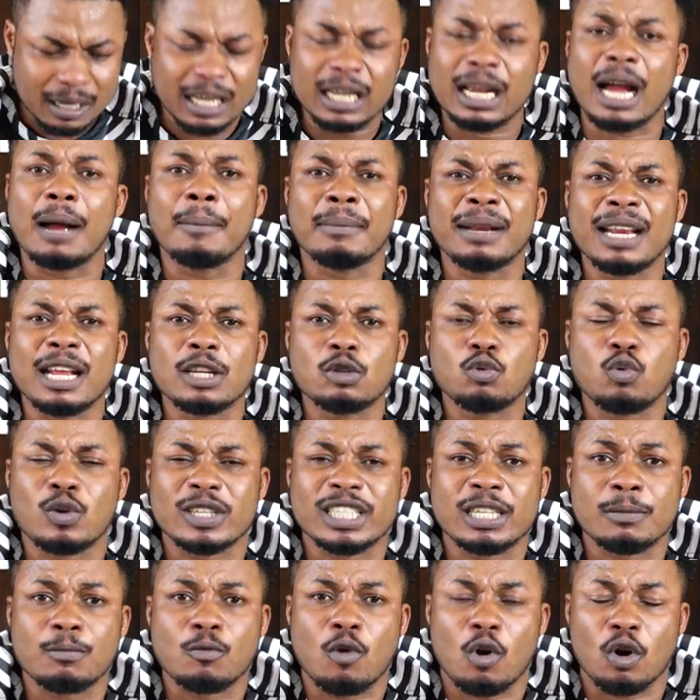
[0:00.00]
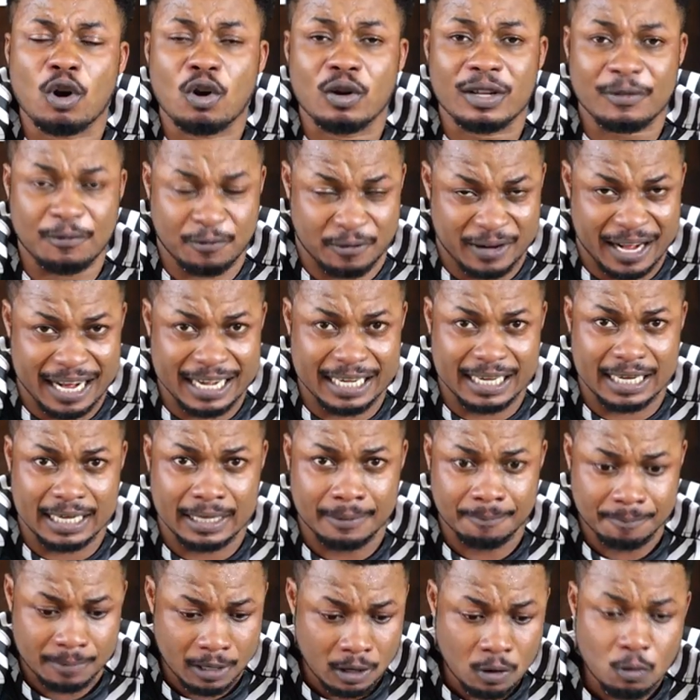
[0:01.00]
Come, let's worship God on
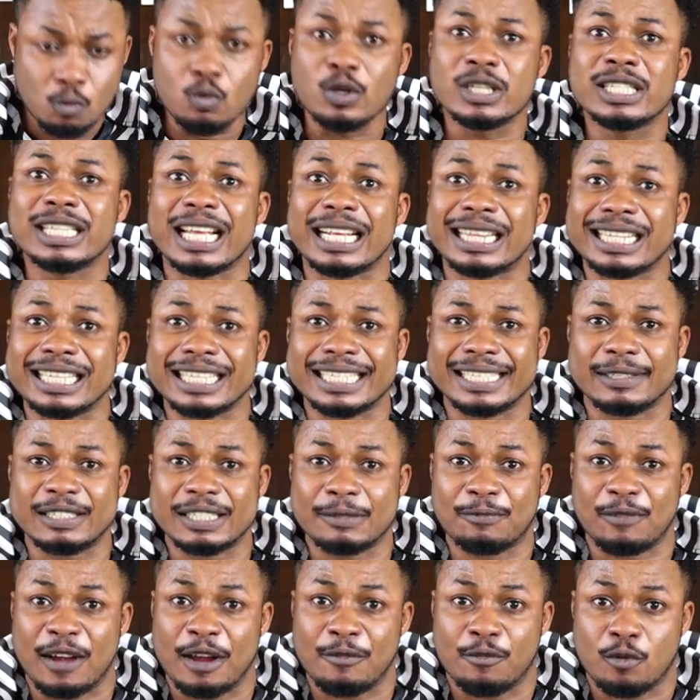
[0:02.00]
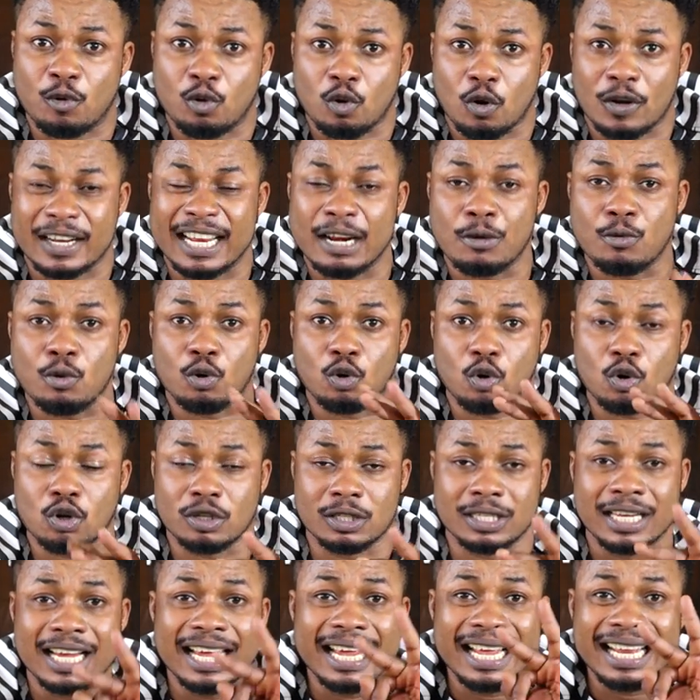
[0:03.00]
Friday. We start 5 o'clock, then we
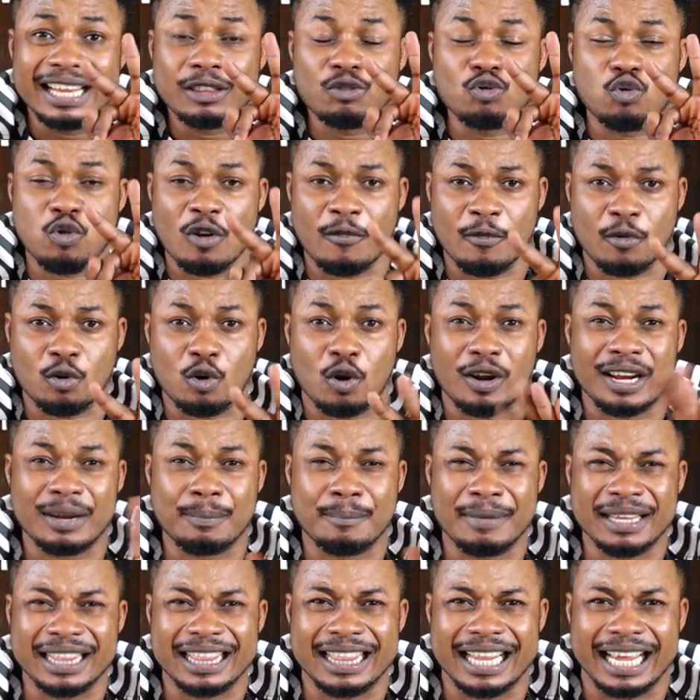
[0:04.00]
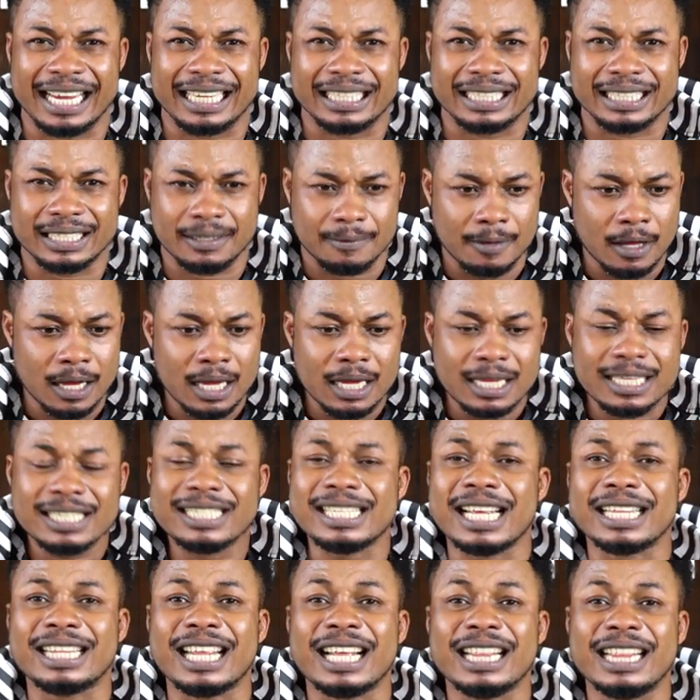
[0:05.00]
close 12 o'clock midnight.
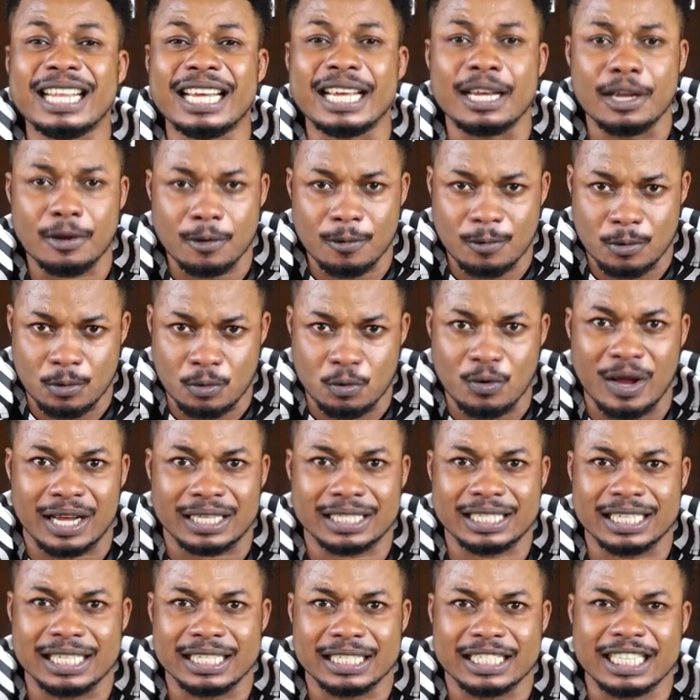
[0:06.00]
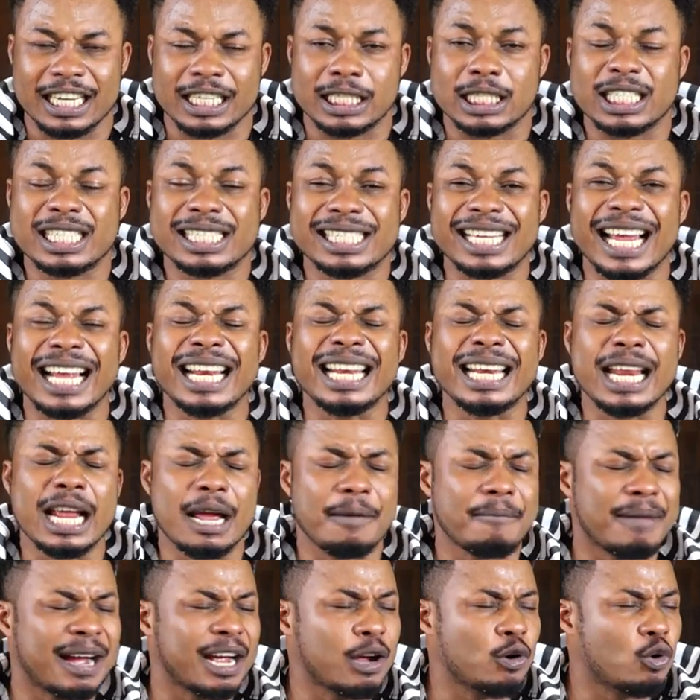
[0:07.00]
Saturday, we are still in church. Sunday,
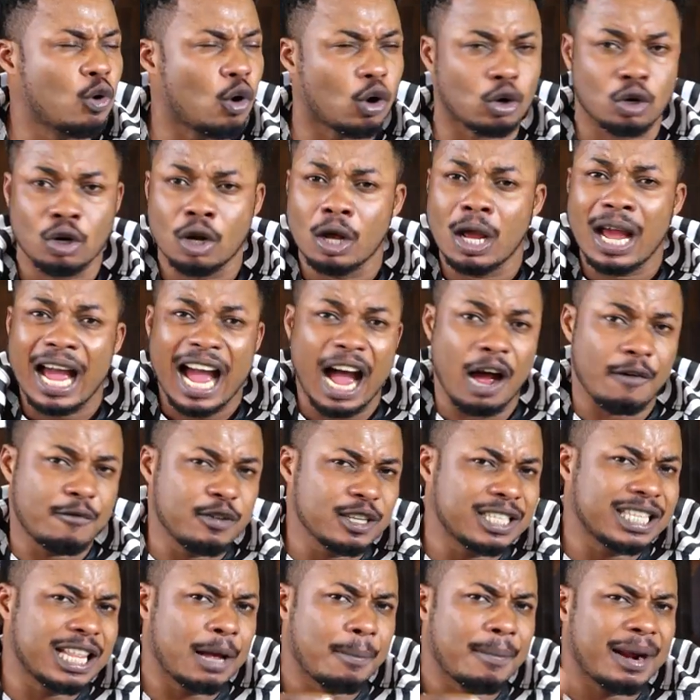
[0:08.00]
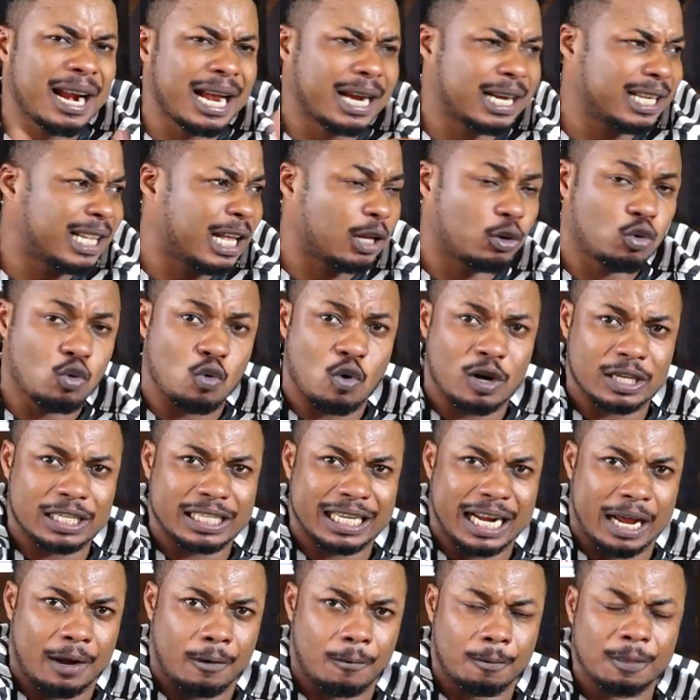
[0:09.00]
my God, I visit the miracle that we watch
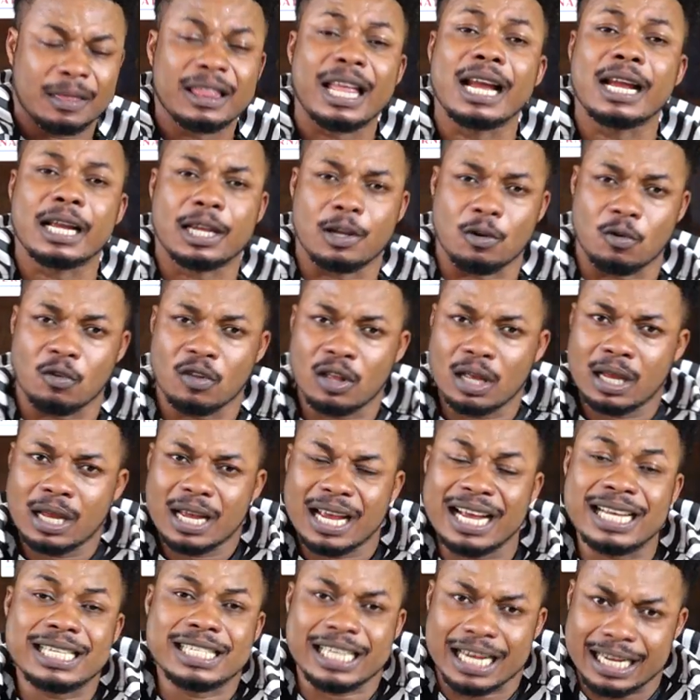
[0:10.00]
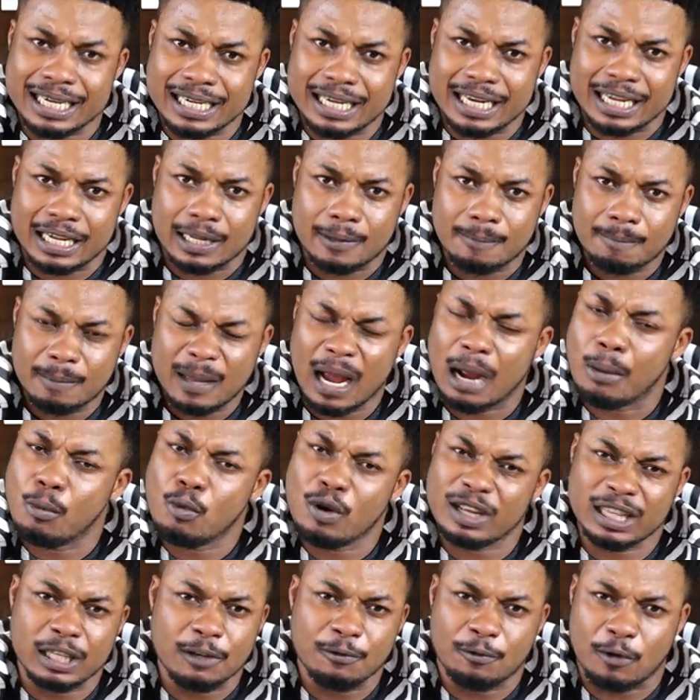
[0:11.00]
now. Thank you. It's Sunday. I'm
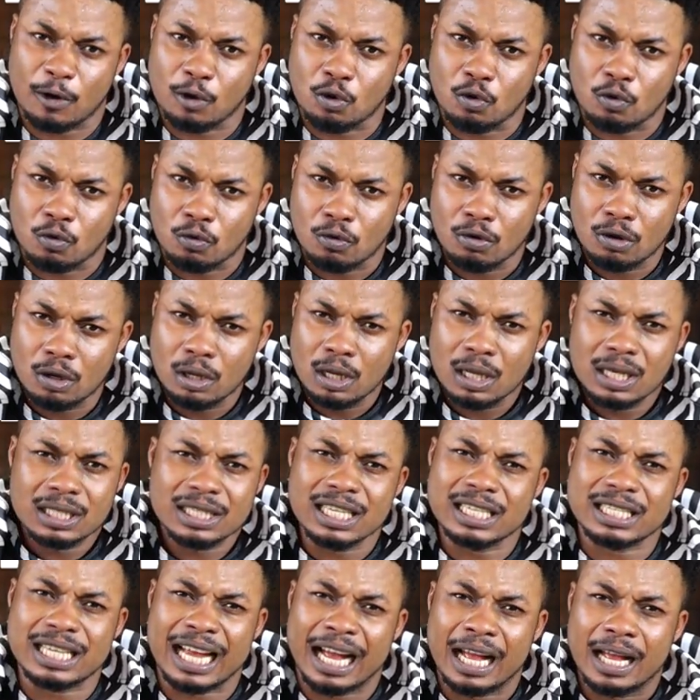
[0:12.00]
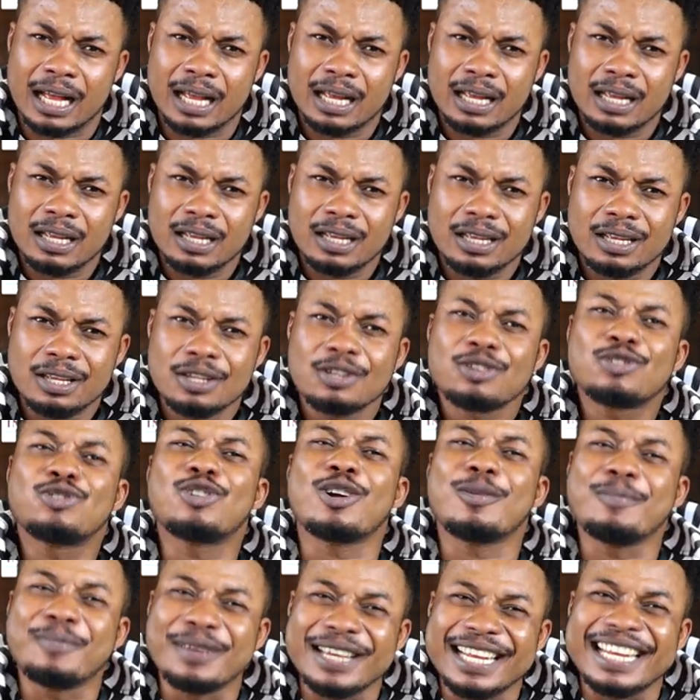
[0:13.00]
waiting for you. Sister,
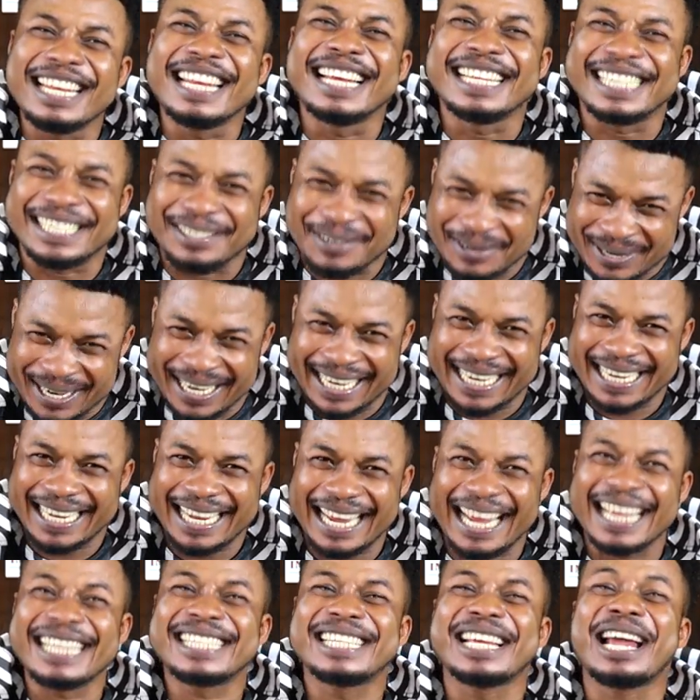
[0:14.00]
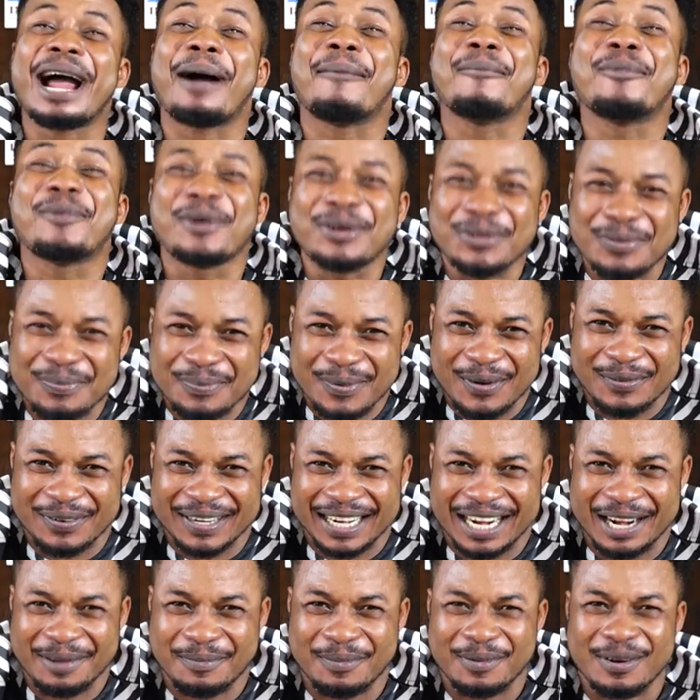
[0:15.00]
stop being lazy, okay? And say, I'm going to Prophet
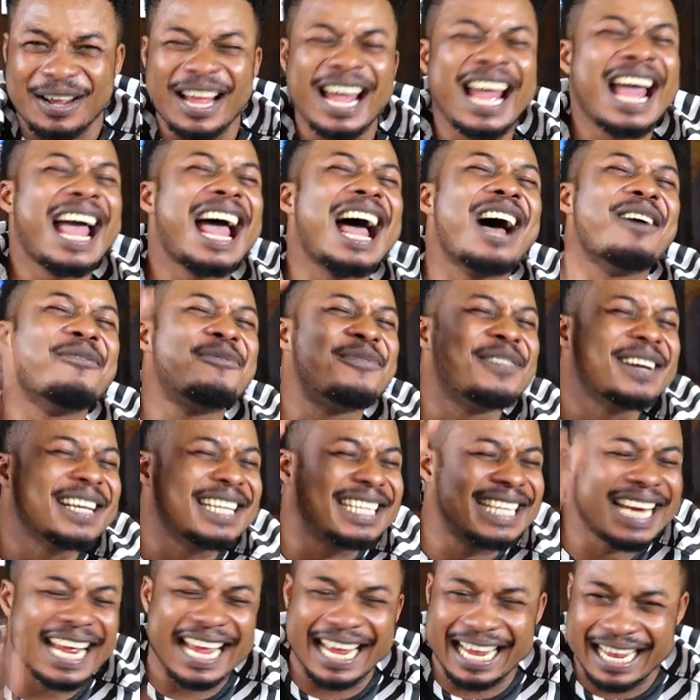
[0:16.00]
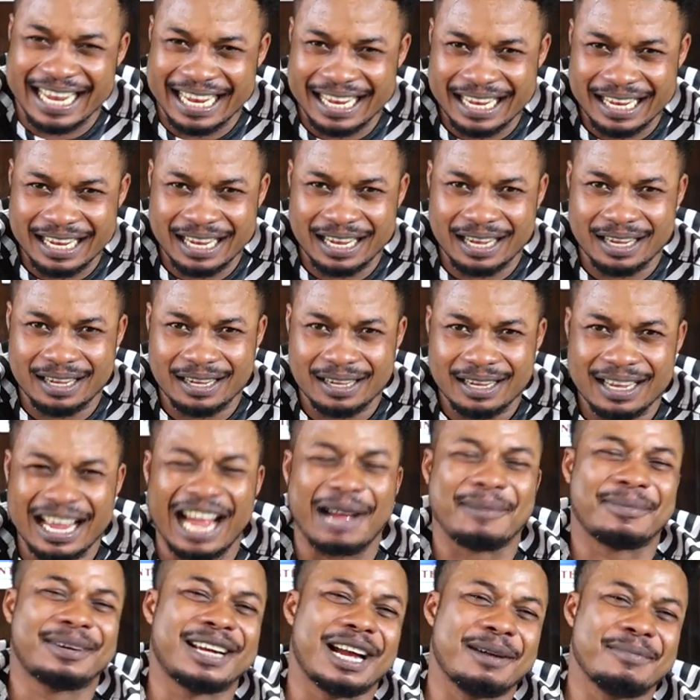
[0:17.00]
Nana Poku. Every day,
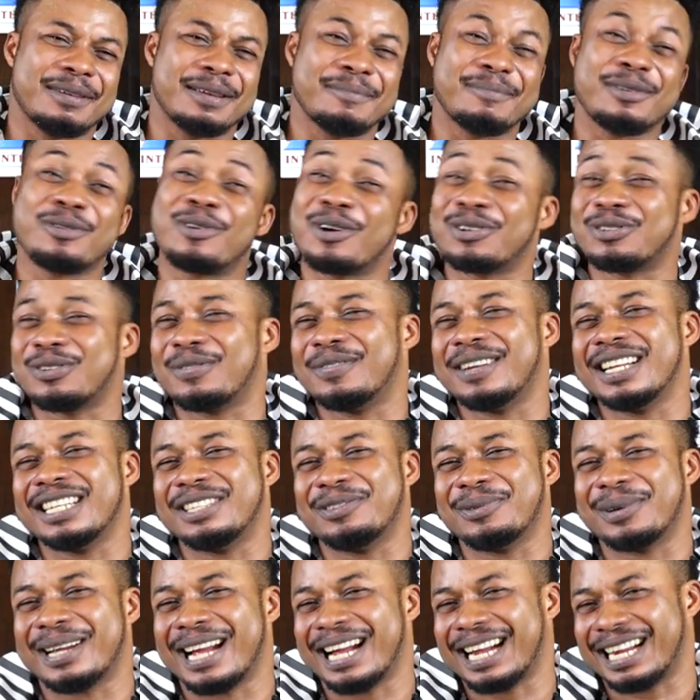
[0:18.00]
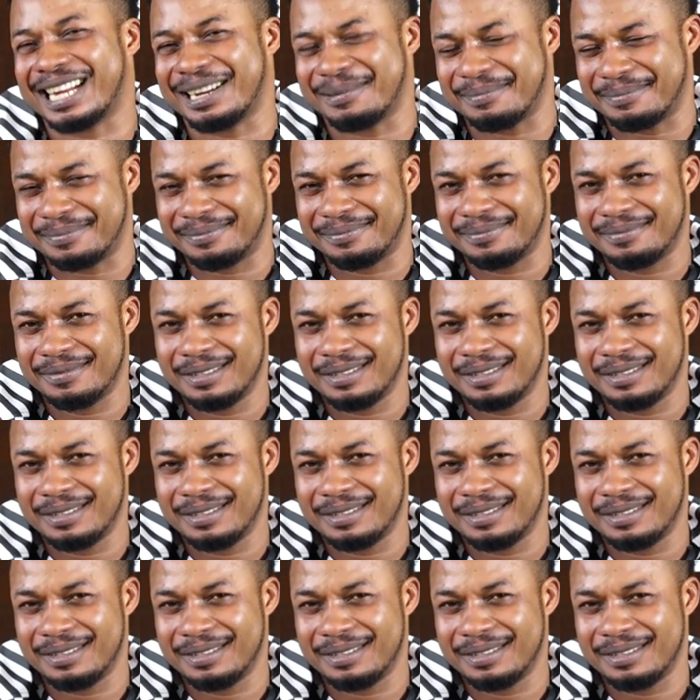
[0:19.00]
I'm coming. Because of lazy, you can't come.